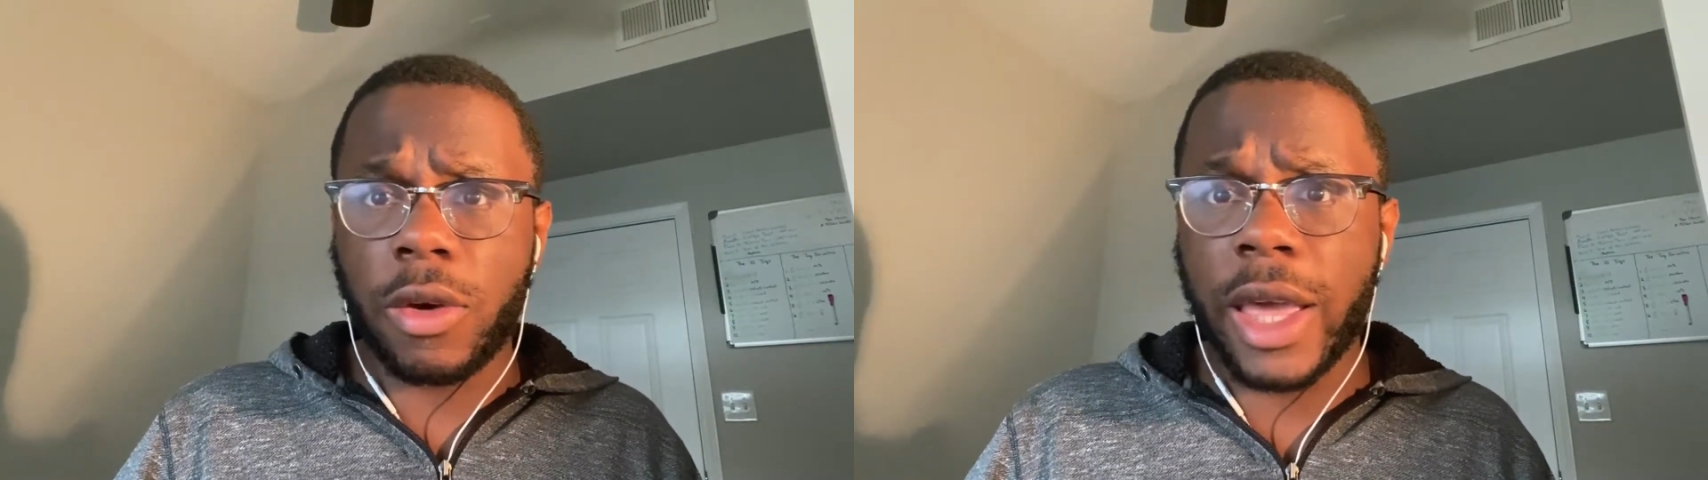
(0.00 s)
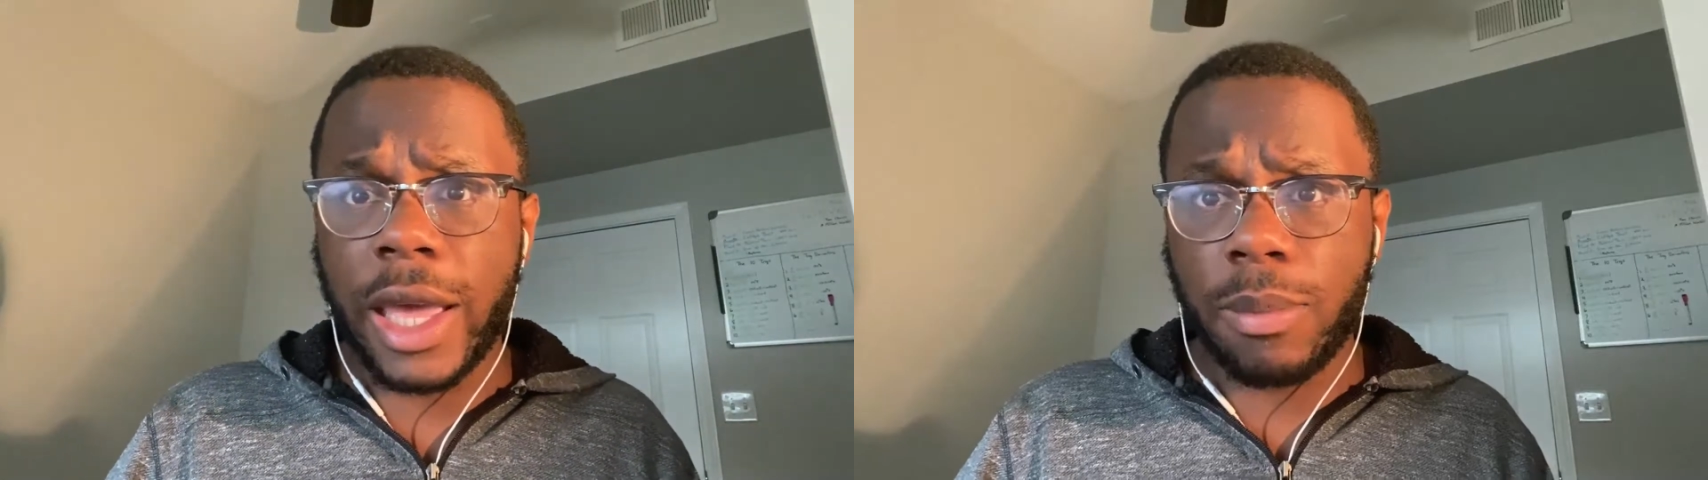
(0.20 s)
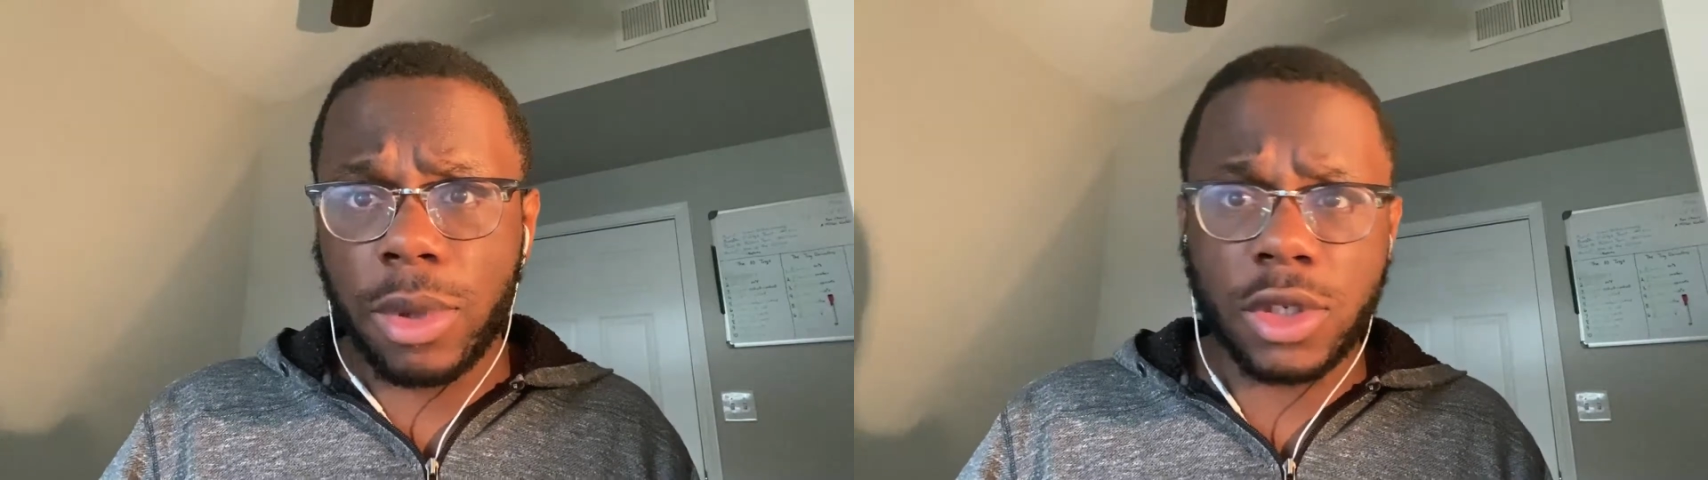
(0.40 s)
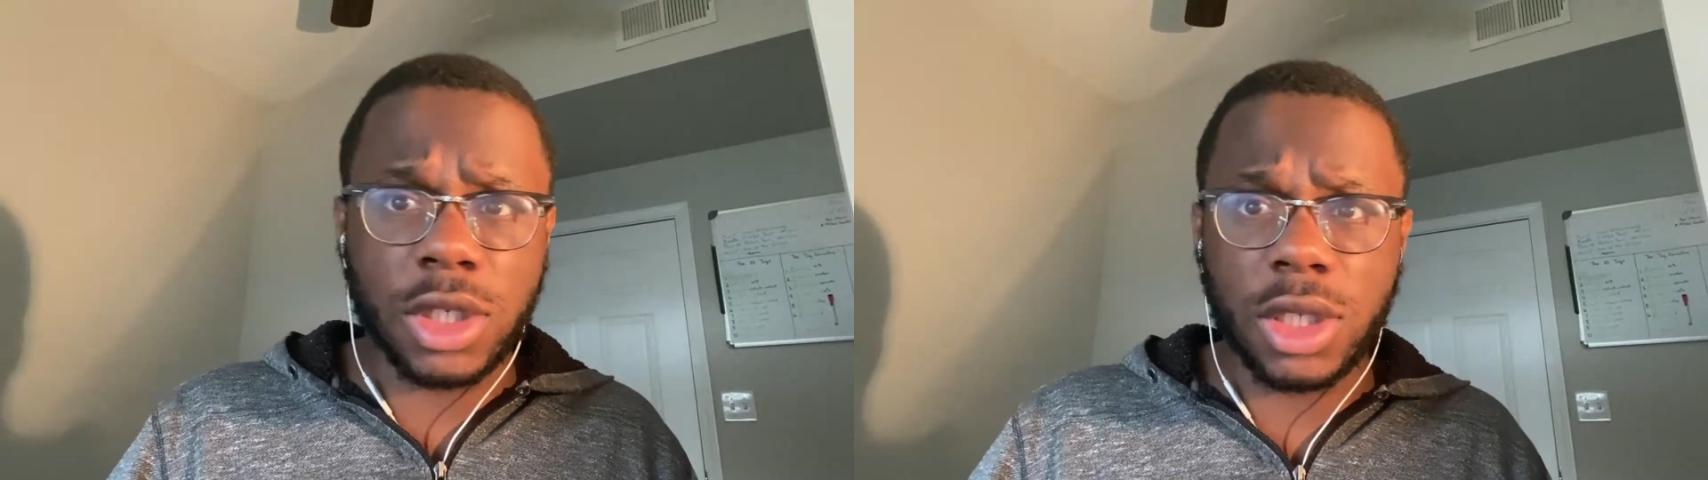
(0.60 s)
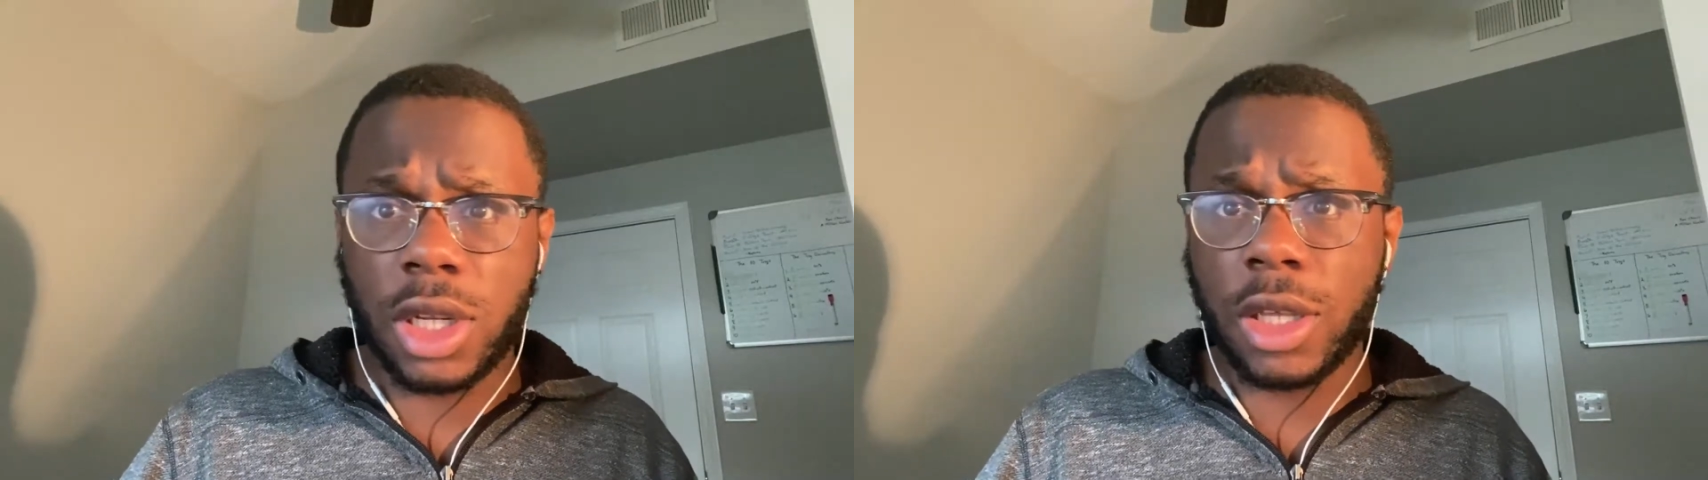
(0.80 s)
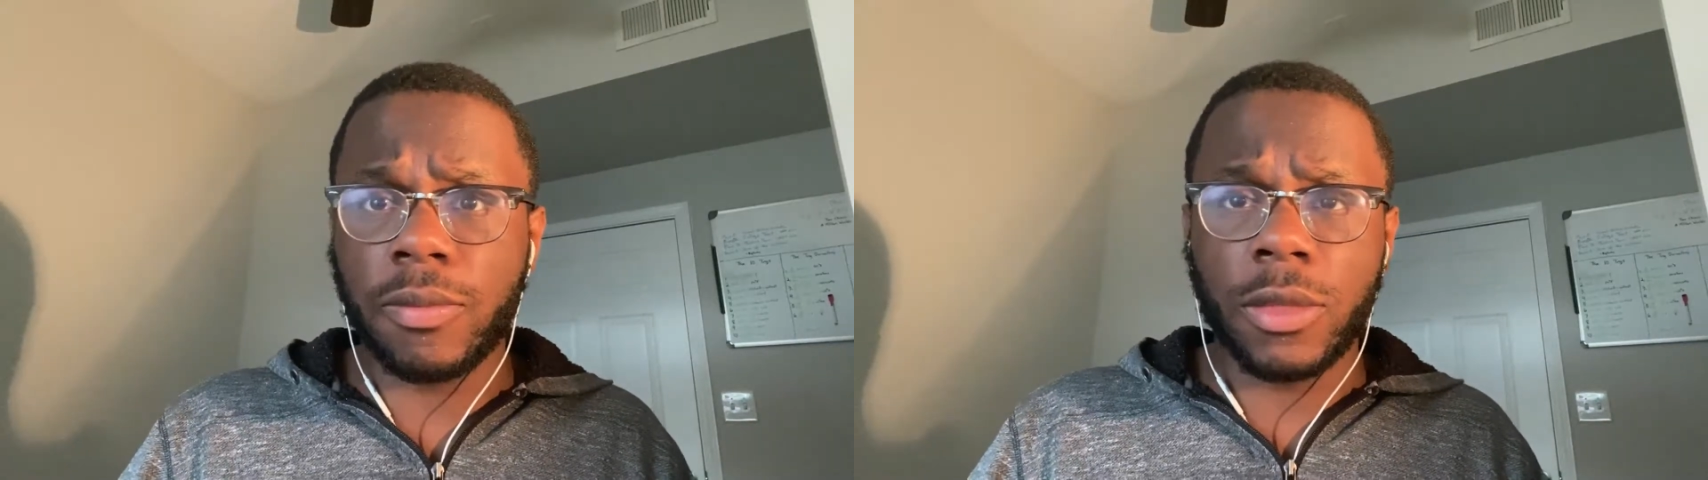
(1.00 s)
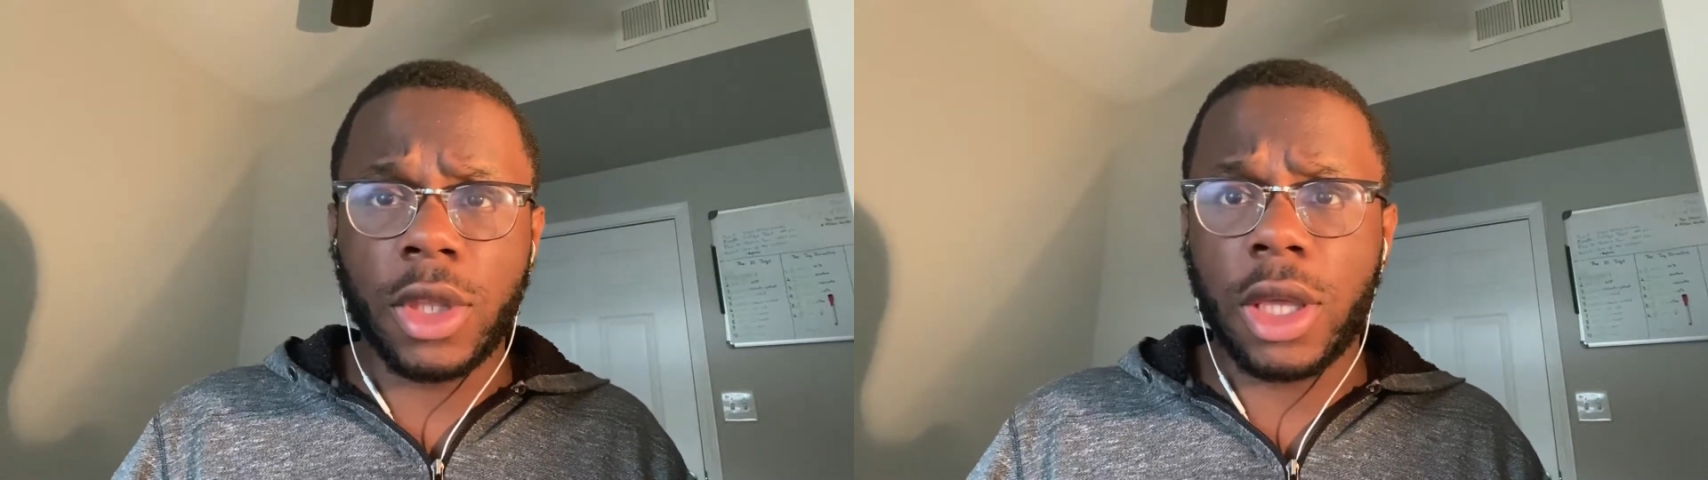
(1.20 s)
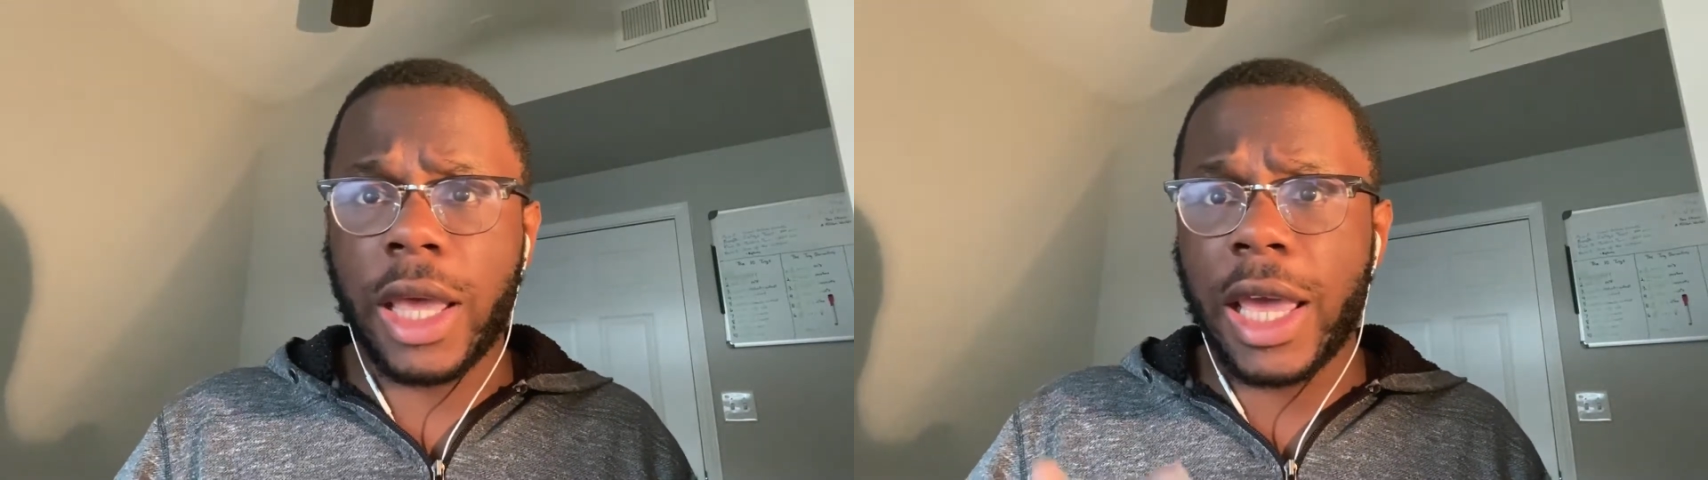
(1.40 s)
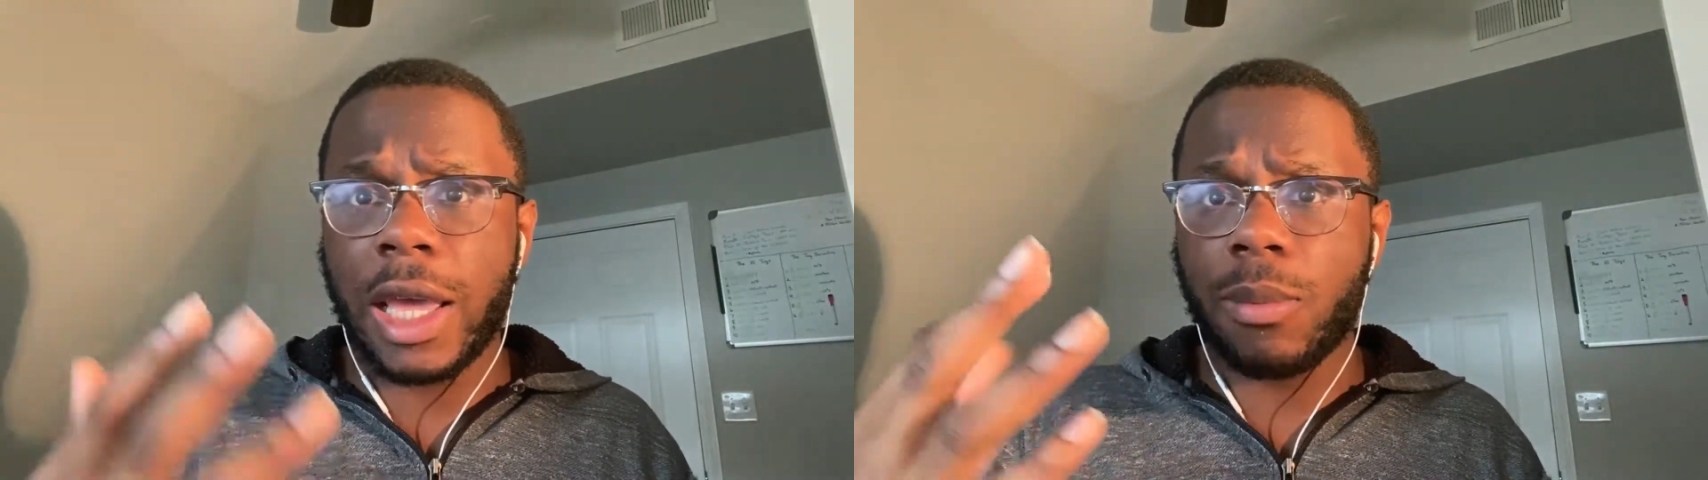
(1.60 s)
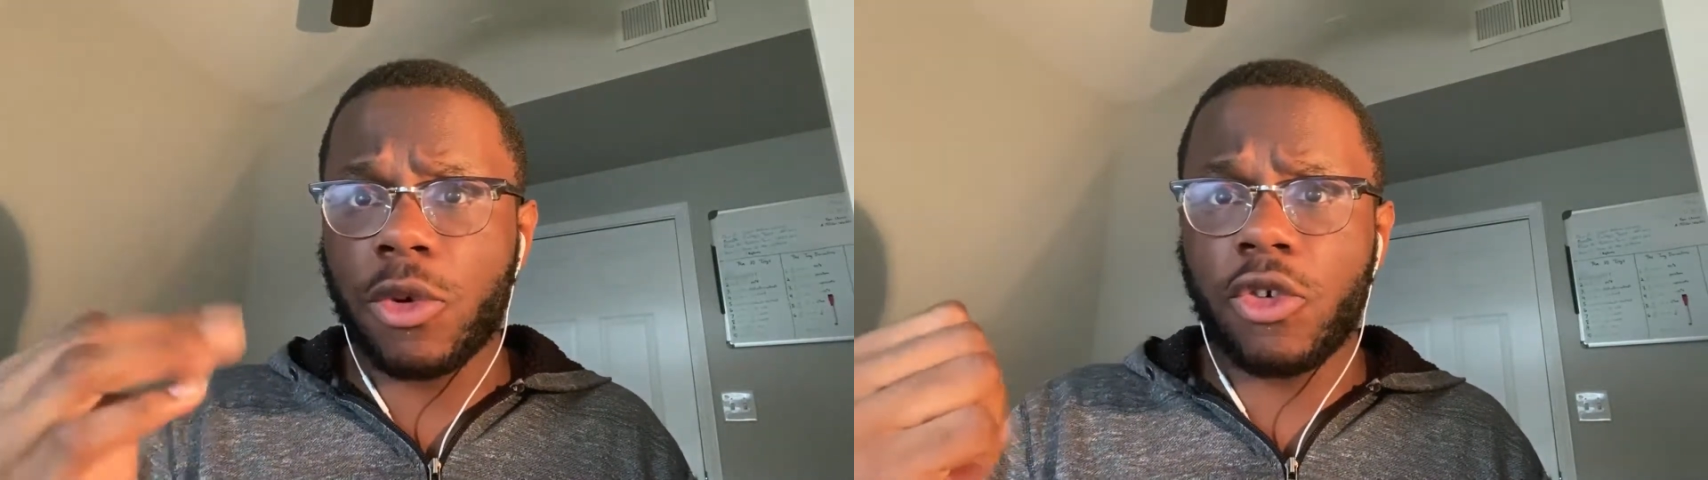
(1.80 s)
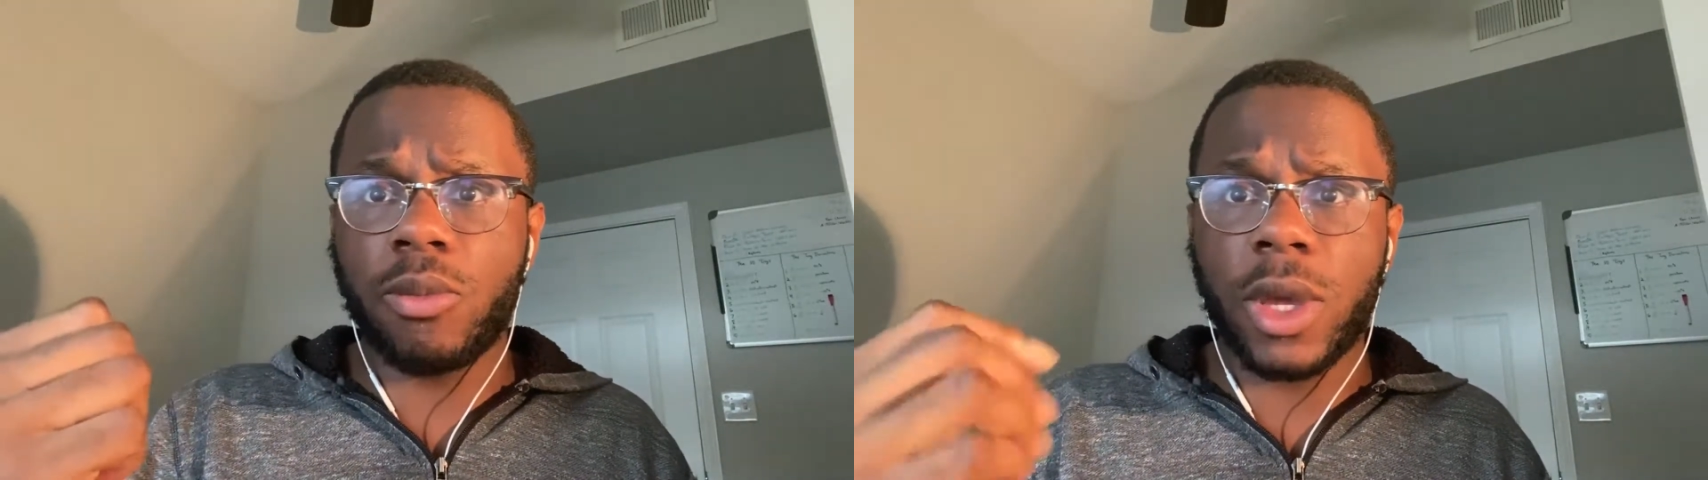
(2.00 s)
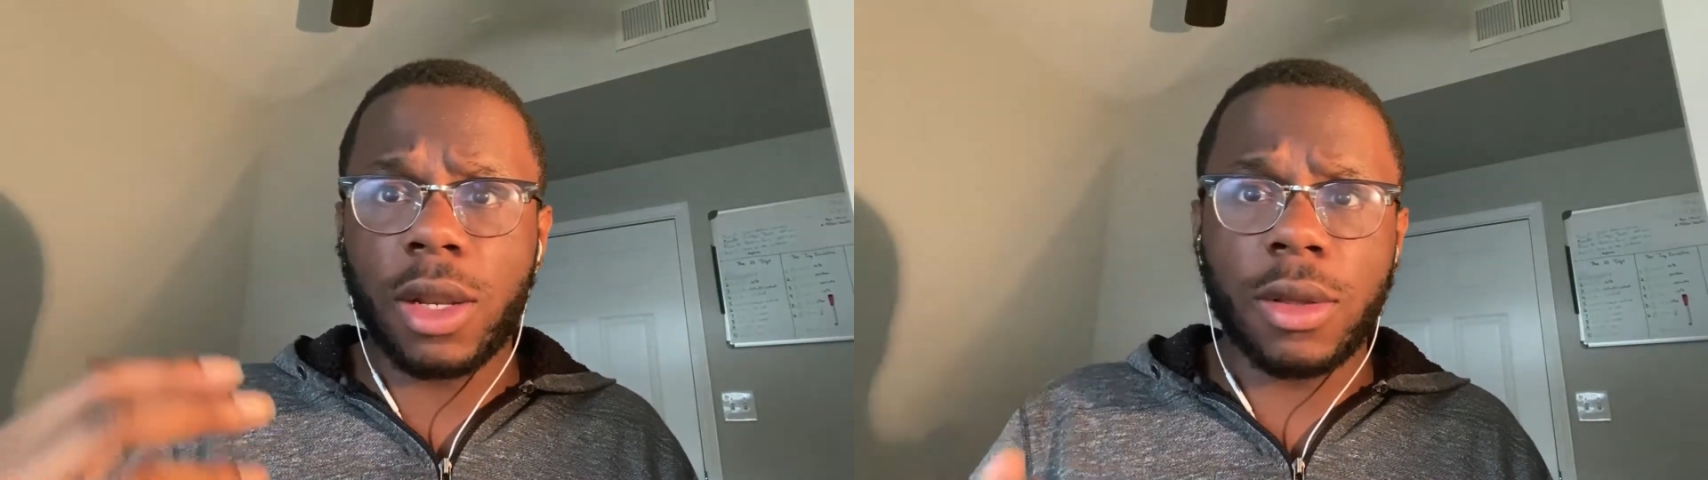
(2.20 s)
head positioning, hand movement,